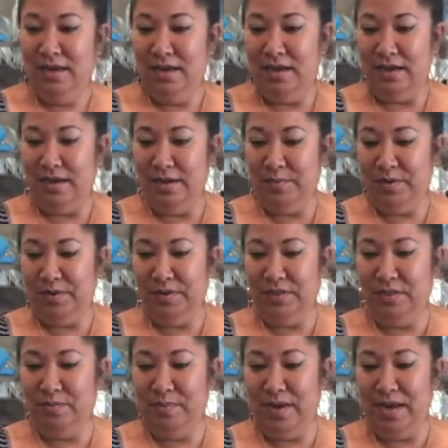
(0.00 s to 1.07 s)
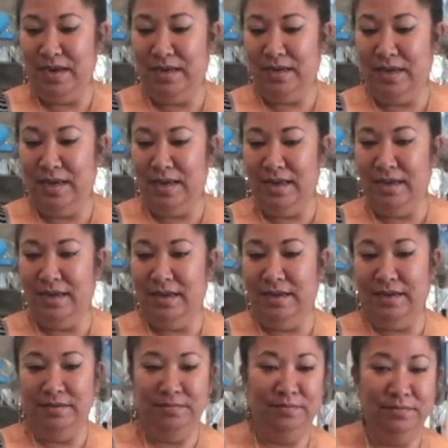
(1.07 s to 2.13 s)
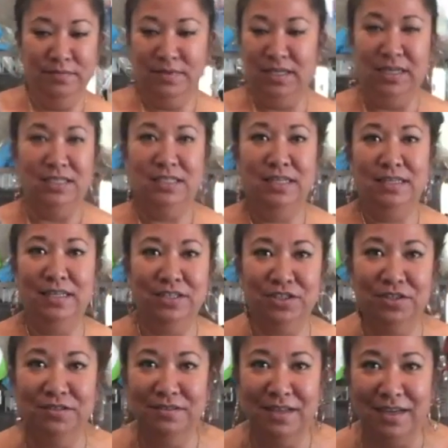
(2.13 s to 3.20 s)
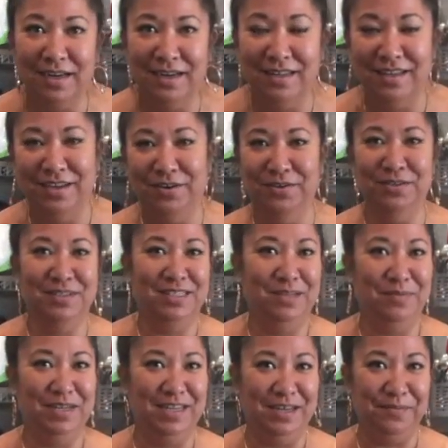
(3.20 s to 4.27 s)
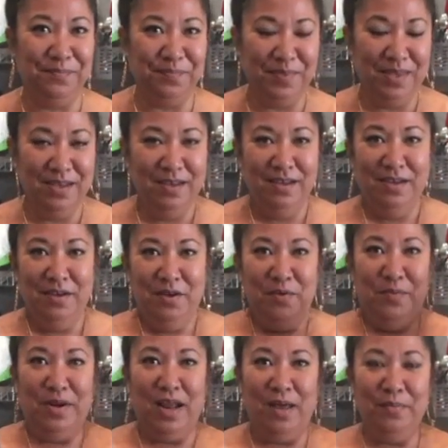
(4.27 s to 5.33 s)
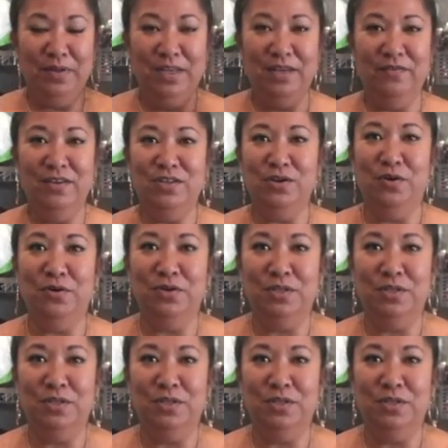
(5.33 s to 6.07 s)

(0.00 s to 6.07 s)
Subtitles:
I'm going to make a THC tincture, that kind of thing, or CBD. But I believe in total